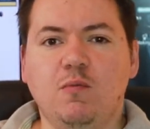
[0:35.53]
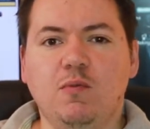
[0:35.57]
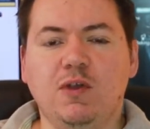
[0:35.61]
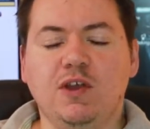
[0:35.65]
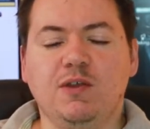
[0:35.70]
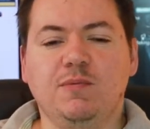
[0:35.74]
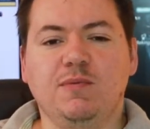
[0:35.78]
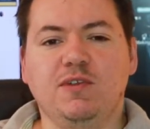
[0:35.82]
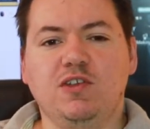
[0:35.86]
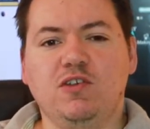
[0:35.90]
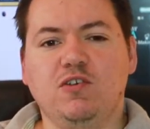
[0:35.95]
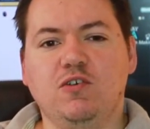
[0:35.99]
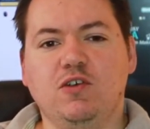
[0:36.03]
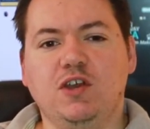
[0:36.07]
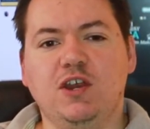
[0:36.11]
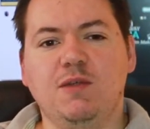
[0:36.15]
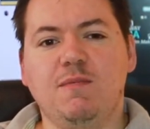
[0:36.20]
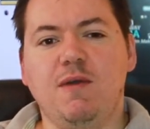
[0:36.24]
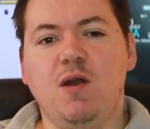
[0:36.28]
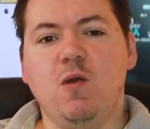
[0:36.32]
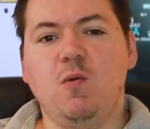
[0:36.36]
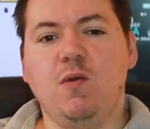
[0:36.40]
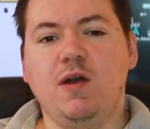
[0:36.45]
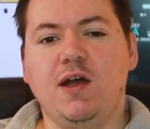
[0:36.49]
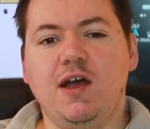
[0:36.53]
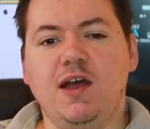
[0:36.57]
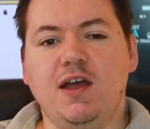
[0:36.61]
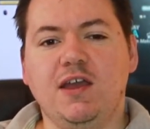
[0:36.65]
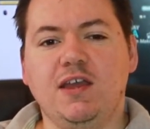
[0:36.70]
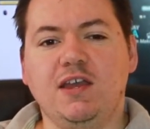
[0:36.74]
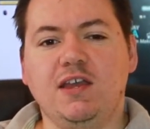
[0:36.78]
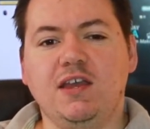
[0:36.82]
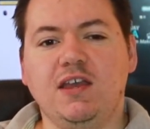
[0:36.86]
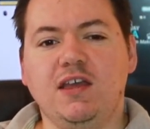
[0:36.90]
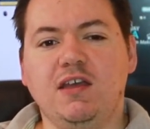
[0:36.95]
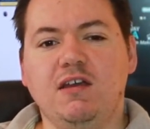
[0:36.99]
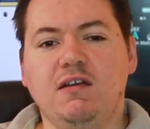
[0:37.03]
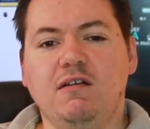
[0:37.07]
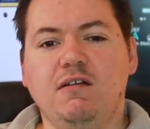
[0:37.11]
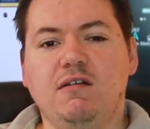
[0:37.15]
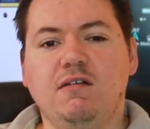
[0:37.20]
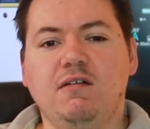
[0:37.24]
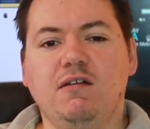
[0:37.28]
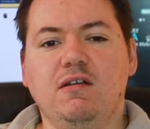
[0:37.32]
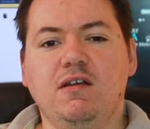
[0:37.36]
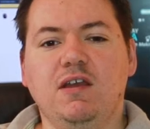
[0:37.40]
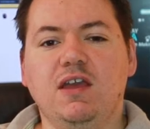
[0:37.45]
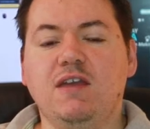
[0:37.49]
We're going to be talking about why,
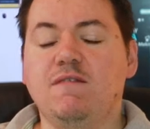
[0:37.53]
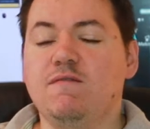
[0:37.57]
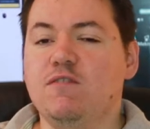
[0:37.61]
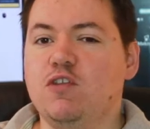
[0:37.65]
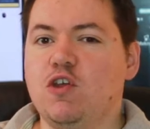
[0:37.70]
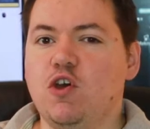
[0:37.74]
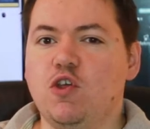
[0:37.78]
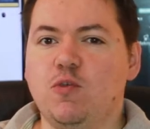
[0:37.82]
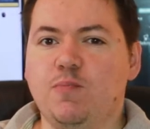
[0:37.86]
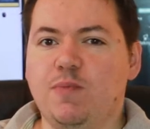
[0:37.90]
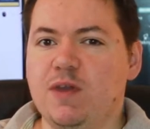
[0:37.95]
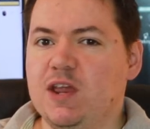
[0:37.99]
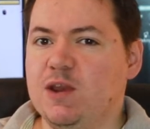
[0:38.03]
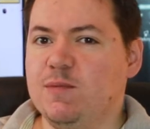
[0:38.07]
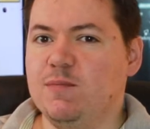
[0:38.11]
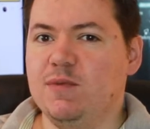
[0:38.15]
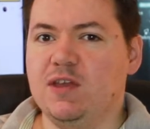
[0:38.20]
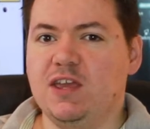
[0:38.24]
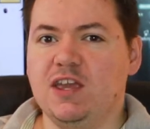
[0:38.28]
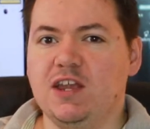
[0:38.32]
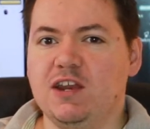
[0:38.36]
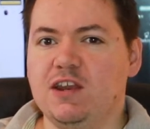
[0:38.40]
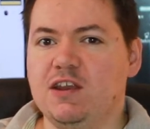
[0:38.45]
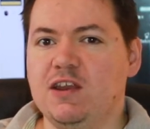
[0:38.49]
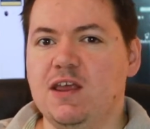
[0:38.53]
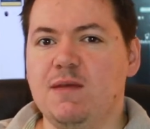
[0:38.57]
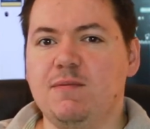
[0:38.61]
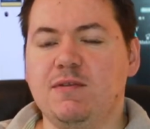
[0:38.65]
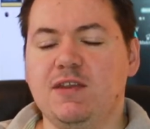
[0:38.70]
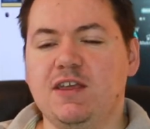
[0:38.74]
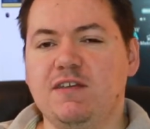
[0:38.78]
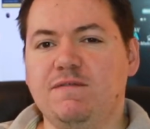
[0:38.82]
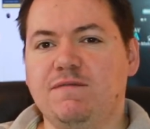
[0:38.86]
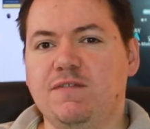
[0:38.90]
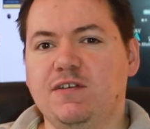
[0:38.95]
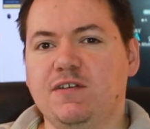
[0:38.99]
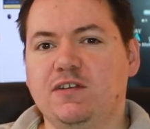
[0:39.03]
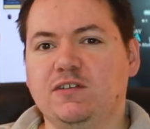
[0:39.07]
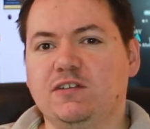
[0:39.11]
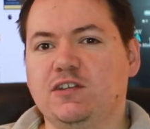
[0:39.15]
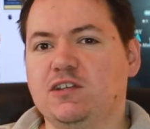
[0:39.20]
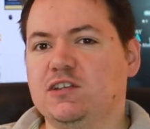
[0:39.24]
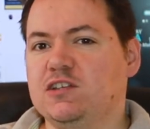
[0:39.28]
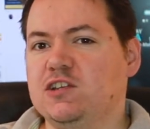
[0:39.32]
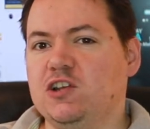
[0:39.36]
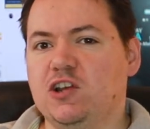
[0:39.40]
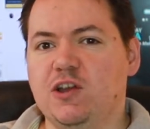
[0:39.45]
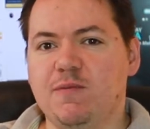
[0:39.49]
even though the Peter Mckinnon ND
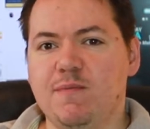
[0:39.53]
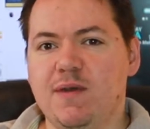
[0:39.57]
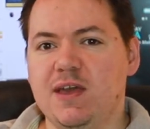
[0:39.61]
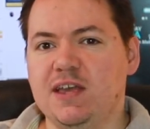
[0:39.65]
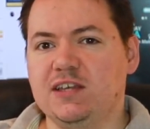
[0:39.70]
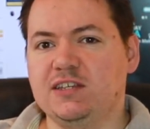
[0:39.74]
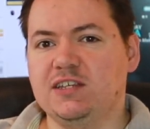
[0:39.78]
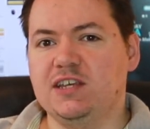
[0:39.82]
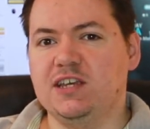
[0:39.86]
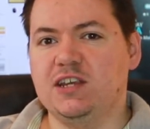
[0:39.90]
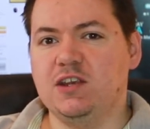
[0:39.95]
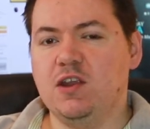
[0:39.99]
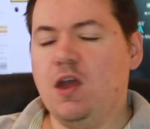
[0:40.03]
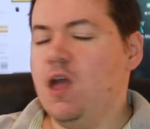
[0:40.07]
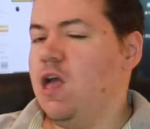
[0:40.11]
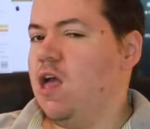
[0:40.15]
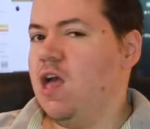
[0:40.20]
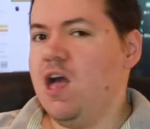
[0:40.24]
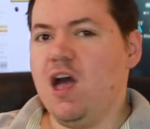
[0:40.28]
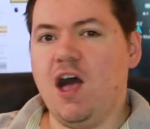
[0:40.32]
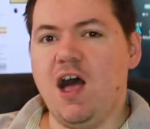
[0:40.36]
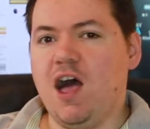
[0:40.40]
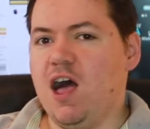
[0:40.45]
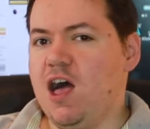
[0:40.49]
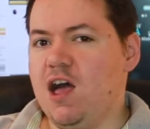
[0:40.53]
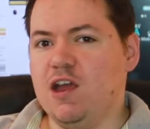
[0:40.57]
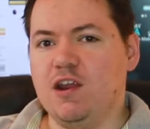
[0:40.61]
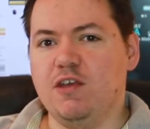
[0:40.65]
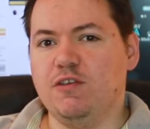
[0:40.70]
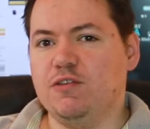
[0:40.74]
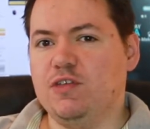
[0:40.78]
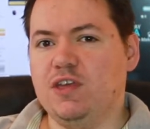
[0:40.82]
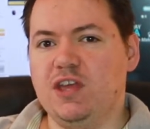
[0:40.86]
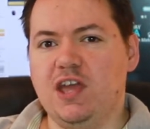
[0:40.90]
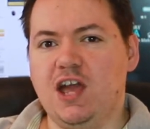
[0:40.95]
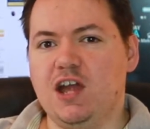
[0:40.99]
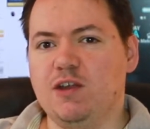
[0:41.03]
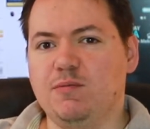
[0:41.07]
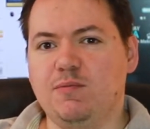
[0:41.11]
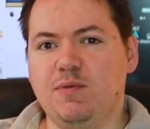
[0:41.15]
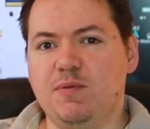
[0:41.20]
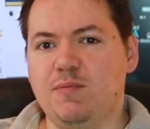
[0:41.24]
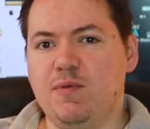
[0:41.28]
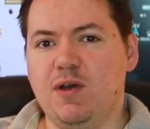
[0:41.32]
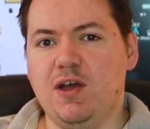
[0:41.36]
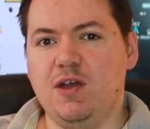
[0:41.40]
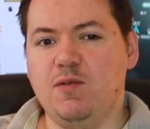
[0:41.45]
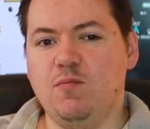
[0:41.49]
filters look amazing, I don't think I'm going
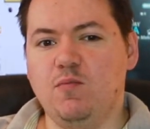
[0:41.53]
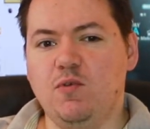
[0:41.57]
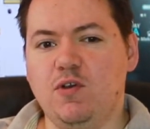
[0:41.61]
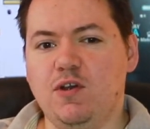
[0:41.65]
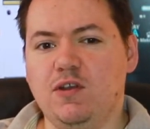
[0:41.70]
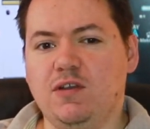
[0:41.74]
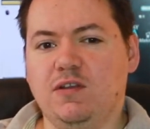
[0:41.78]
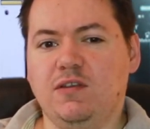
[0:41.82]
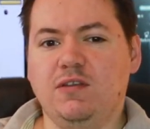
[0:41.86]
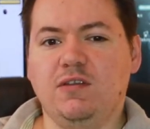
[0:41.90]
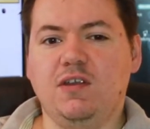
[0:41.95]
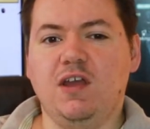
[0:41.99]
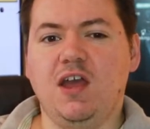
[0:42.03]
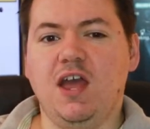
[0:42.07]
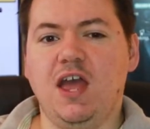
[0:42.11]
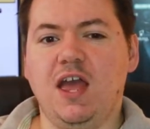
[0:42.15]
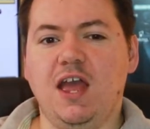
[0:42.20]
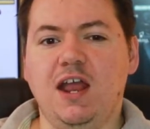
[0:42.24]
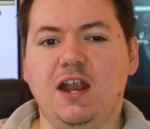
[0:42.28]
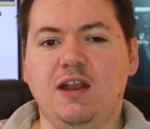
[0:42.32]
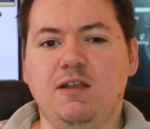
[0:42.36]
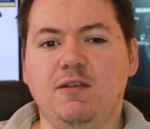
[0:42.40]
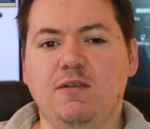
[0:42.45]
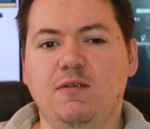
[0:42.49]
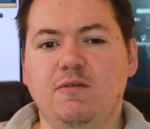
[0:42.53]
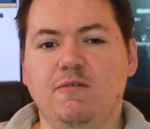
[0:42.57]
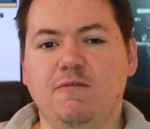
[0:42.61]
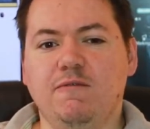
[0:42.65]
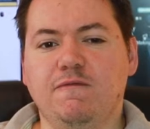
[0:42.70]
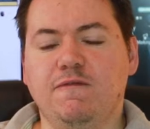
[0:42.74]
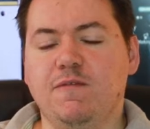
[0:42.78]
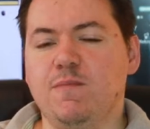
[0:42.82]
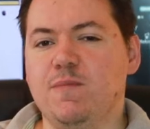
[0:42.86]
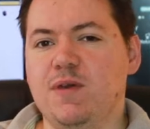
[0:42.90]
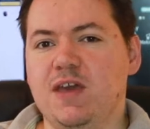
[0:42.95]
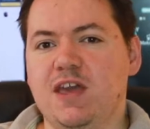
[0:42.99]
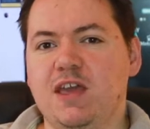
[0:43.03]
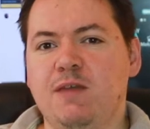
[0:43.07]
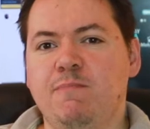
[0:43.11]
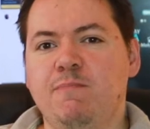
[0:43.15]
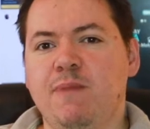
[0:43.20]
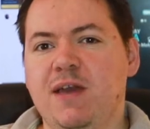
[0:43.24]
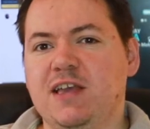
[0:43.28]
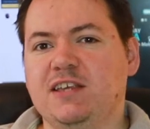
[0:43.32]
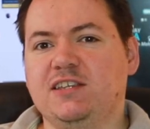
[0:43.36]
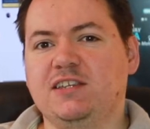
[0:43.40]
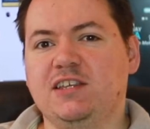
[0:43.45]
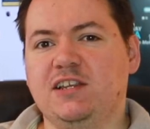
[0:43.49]
to be buying one. And for me,
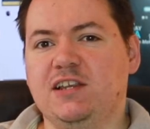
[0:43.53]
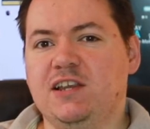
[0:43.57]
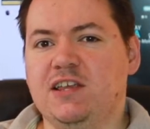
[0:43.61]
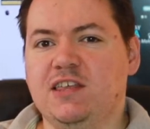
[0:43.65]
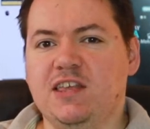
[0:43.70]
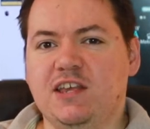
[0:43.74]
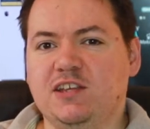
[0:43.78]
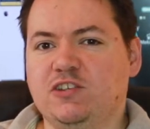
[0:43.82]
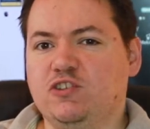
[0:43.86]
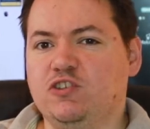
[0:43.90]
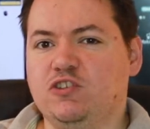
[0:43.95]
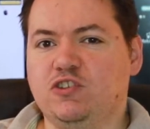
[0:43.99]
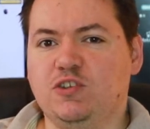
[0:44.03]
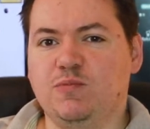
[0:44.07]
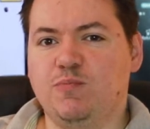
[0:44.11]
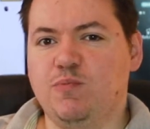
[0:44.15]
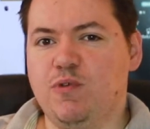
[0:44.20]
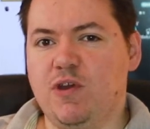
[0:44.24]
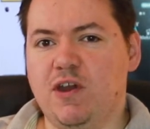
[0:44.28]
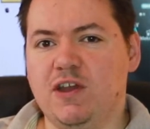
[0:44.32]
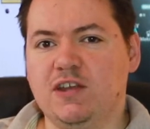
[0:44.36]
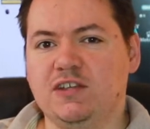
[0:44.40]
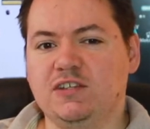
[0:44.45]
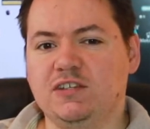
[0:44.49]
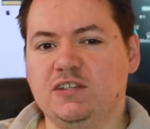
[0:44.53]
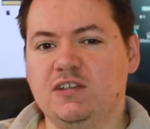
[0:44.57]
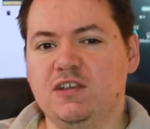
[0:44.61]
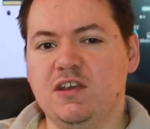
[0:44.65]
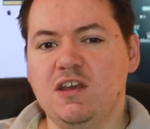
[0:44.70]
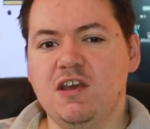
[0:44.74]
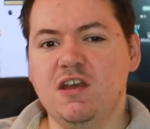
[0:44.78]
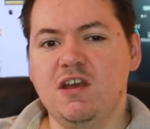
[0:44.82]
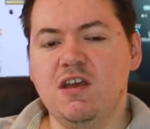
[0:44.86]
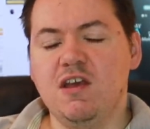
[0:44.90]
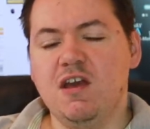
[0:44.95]
basically, that's just the price.